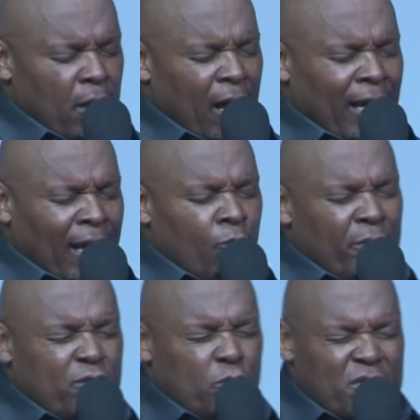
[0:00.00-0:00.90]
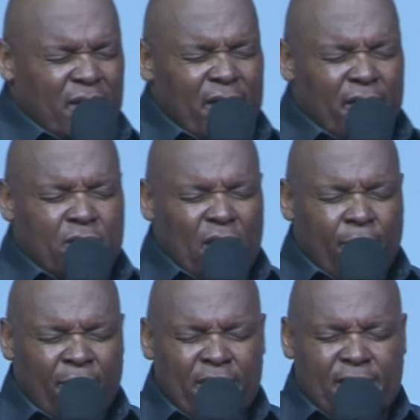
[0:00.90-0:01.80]
Allow me to say it. Uh,
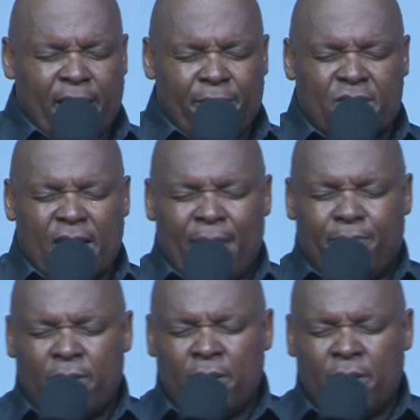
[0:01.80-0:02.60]
my time is up.